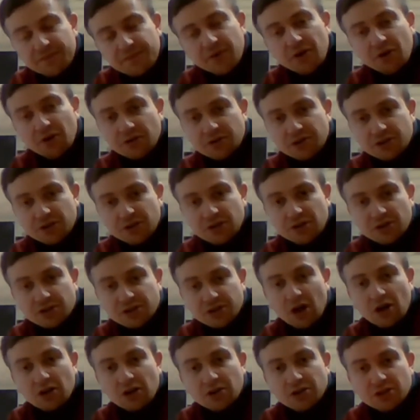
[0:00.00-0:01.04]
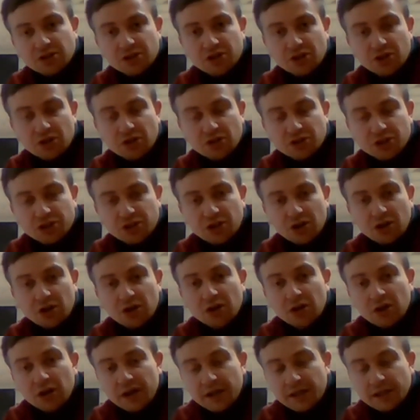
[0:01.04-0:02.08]
photos onto
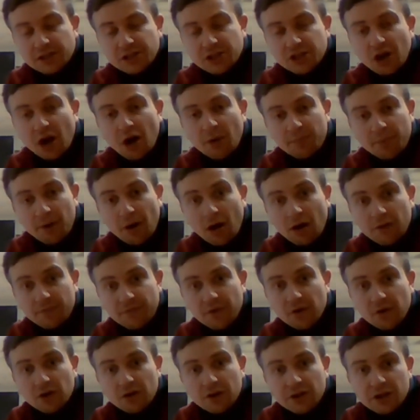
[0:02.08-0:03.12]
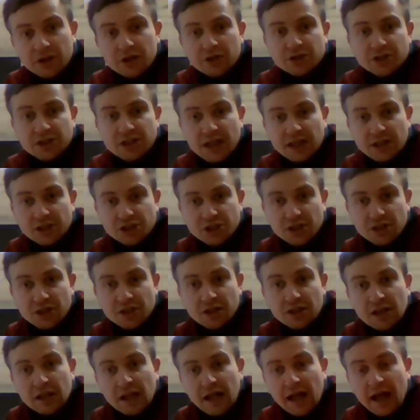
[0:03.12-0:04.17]
Dojo, into your portfolio
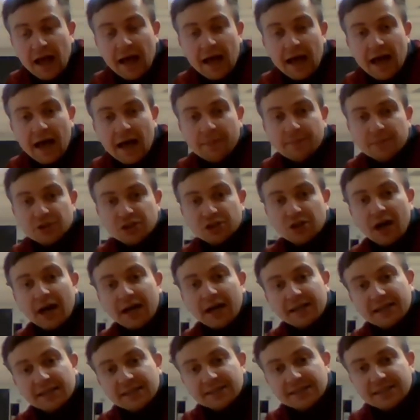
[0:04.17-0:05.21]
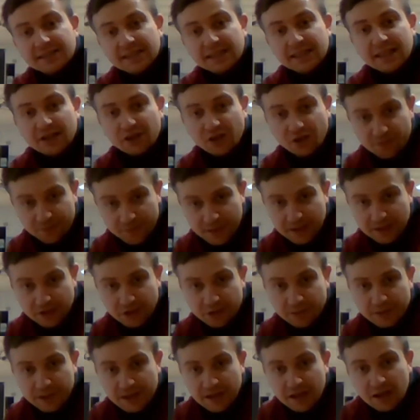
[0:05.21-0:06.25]
section, so I can see that you've been
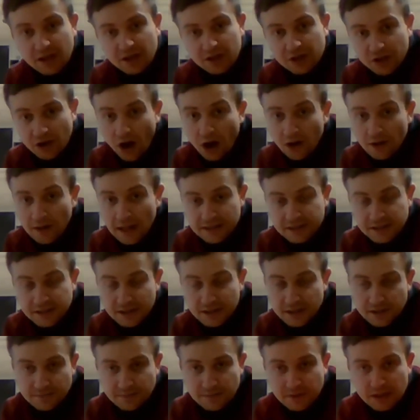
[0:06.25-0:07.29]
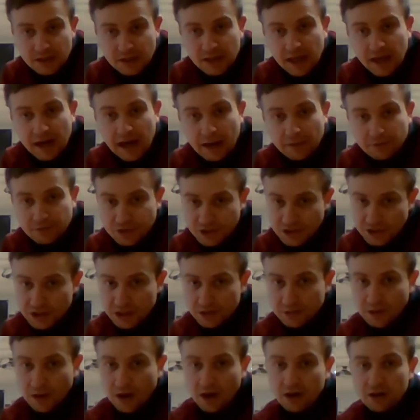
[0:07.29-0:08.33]
doing your lesson. And I will see
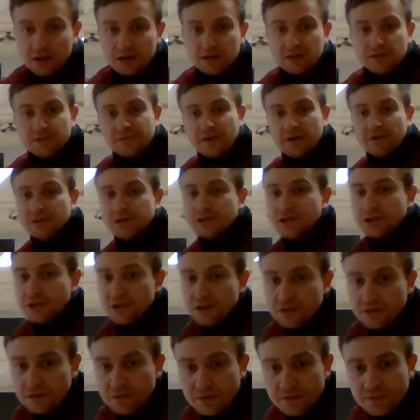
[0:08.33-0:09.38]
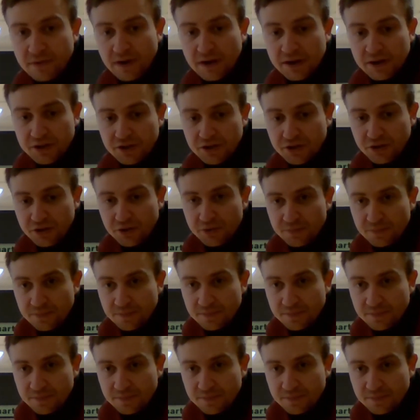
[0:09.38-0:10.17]
you all very soon. Thank you.